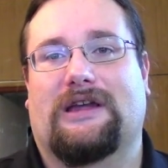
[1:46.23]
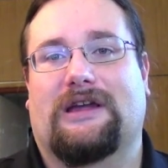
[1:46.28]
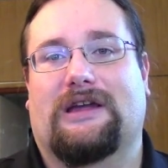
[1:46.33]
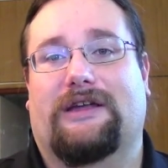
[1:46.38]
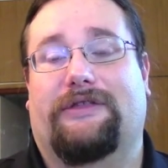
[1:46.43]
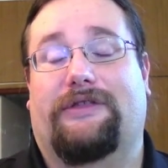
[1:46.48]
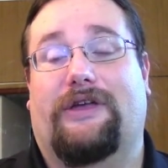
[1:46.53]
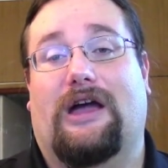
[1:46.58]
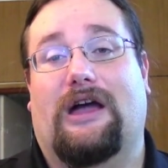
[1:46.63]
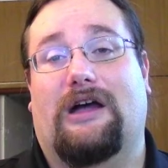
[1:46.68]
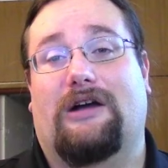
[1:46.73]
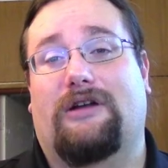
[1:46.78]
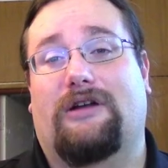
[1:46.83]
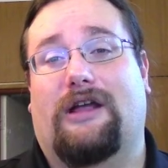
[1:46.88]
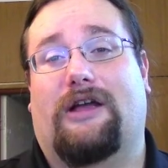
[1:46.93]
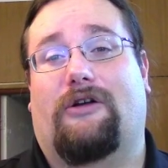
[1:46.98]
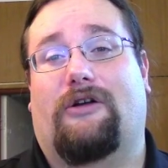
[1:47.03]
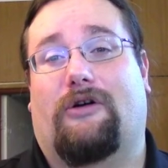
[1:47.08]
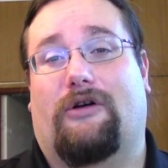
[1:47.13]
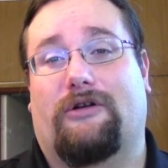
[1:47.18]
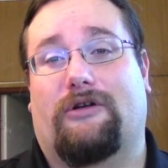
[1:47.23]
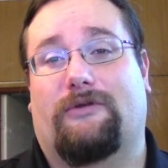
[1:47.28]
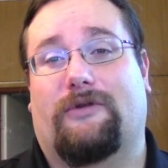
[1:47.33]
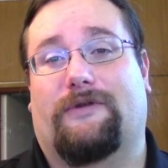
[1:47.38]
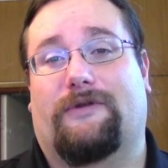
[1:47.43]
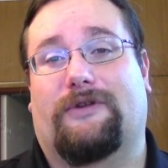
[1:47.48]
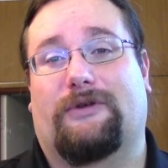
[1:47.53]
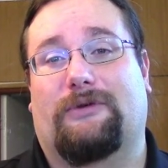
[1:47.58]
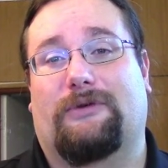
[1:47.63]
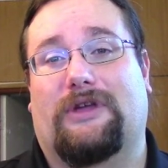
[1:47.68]
The only con
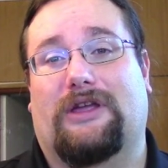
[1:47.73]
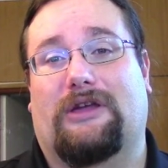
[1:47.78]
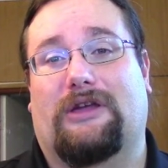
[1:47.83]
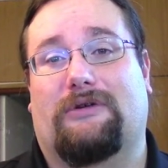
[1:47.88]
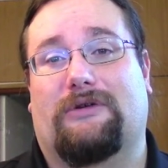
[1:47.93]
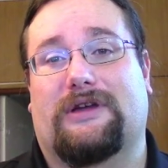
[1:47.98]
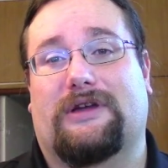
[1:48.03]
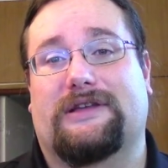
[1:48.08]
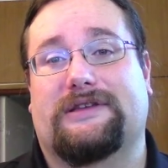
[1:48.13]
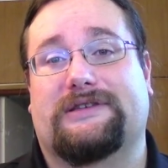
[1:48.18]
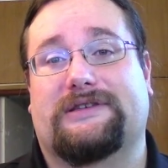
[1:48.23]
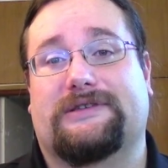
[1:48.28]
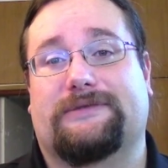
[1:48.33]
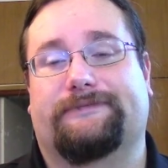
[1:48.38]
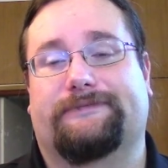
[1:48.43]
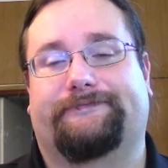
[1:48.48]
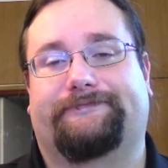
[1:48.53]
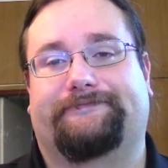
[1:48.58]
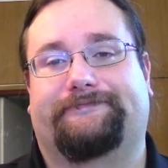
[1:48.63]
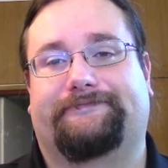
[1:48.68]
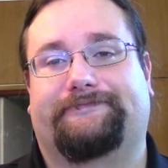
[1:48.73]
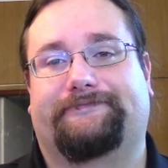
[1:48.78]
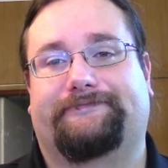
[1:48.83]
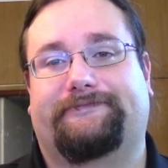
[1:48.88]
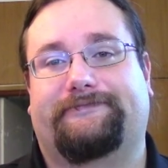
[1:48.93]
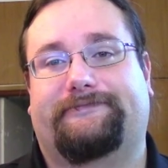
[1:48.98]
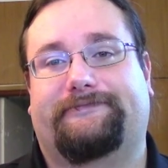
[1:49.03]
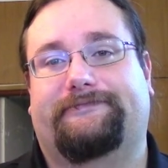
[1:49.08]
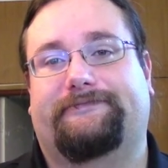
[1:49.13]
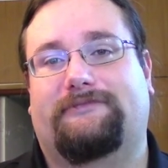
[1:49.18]
with the Wii U is
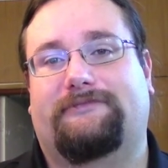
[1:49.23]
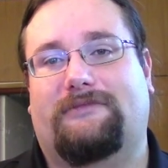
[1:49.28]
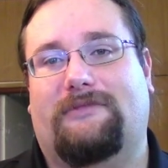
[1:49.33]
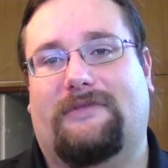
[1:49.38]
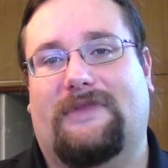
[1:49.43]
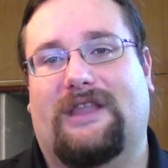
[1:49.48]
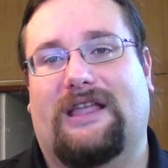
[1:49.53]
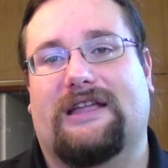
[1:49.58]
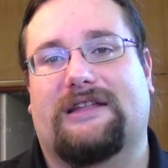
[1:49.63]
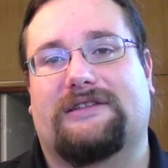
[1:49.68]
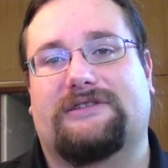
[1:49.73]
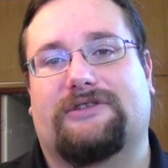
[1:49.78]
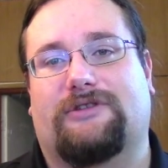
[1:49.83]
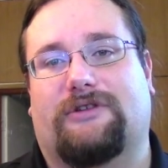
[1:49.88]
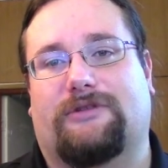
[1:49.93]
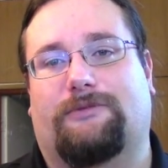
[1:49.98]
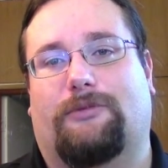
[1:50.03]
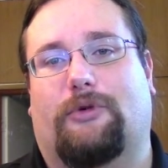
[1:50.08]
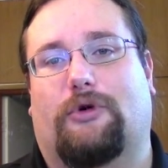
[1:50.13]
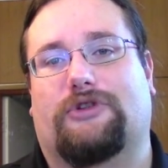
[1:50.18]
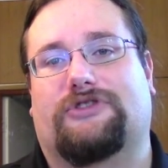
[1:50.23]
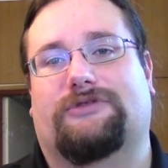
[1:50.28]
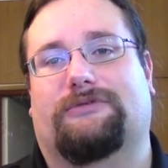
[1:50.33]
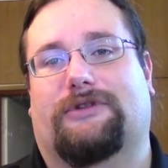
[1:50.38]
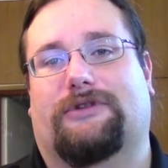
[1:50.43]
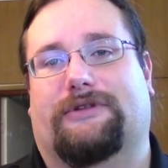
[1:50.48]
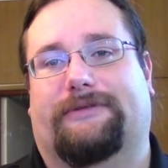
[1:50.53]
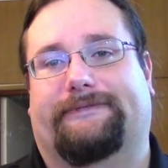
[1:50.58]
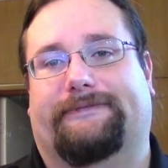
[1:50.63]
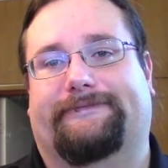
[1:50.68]
it's not
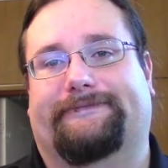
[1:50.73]
portable.